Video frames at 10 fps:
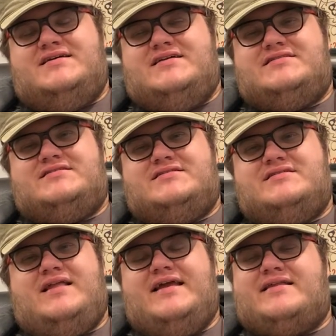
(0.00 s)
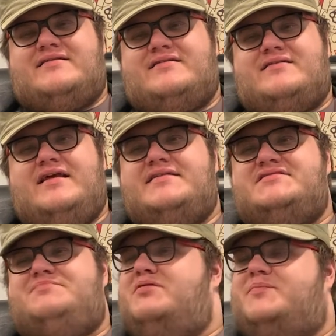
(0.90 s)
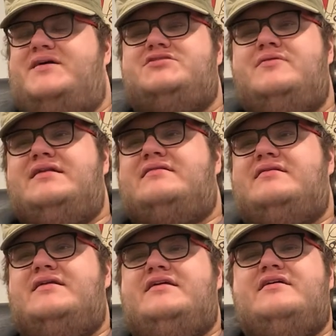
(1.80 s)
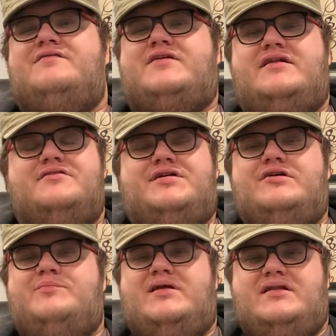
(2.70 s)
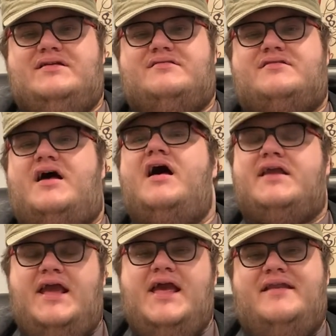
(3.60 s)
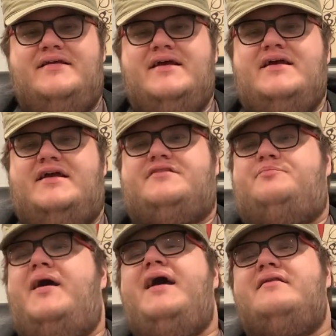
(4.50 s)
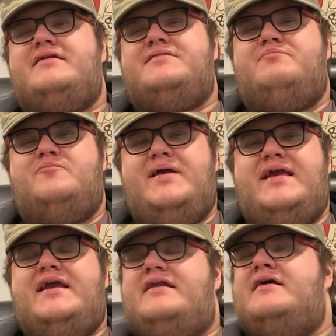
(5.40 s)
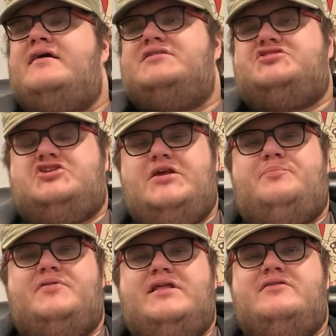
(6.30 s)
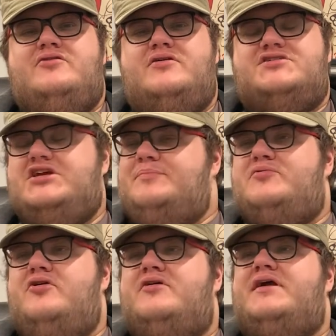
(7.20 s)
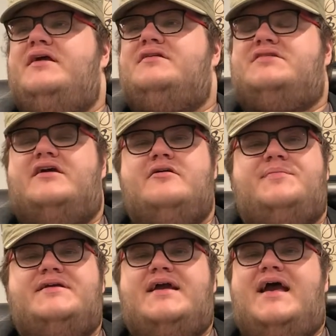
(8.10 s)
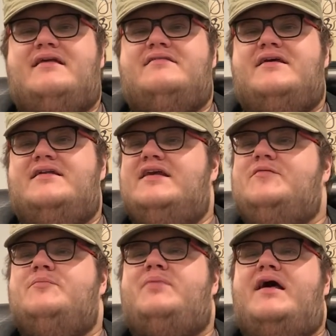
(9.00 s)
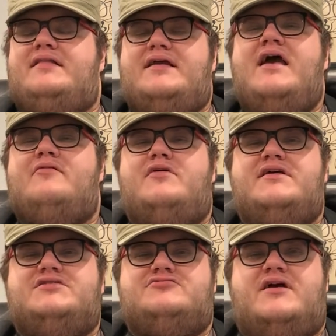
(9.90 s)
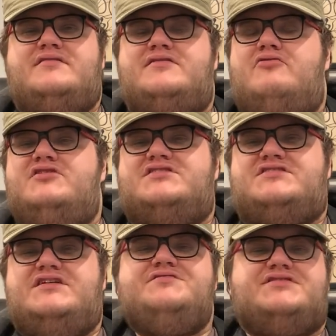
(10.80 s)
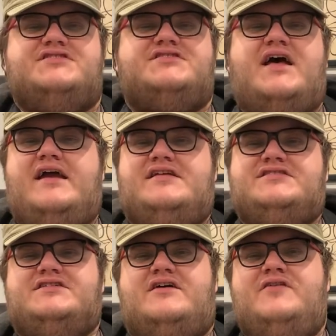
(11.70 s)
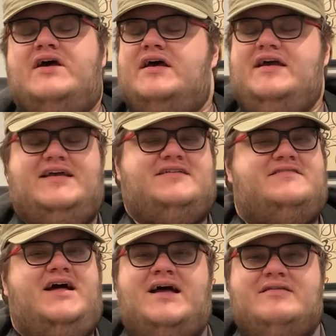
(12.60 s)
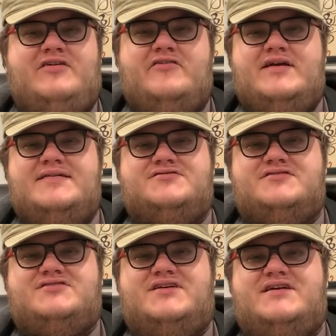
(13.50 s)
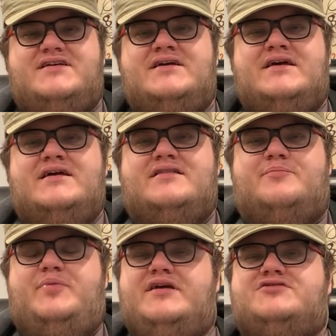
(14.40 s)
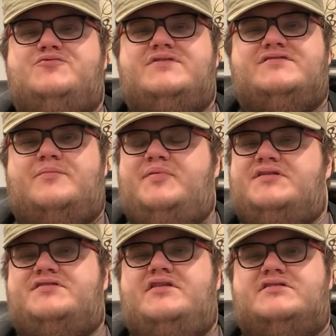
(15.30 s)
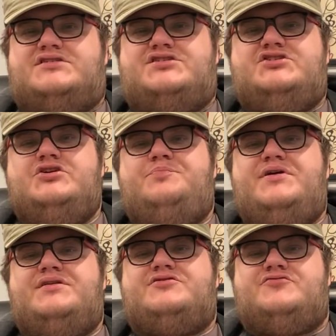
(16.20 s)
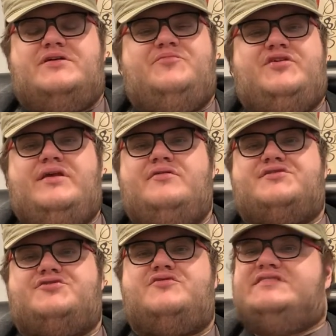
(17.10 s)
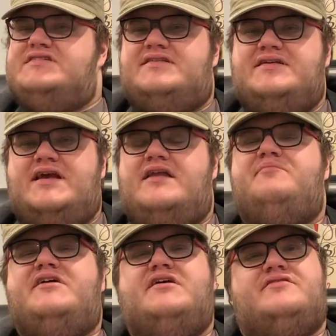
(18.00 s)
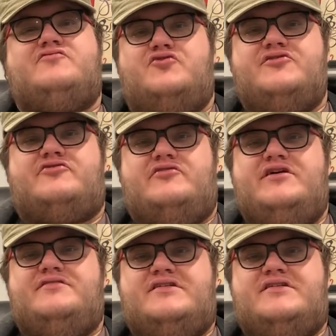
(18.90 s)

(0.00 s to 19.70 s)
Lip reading: It's like it perpetuates the idea of killer hillbillies again. It's badly made, cheap looking, terribly acted. Even by the end, where it tries to go into the secret society stuff, it's not very interesting. There's a stupid dream sequence twist at the end, because of course there is.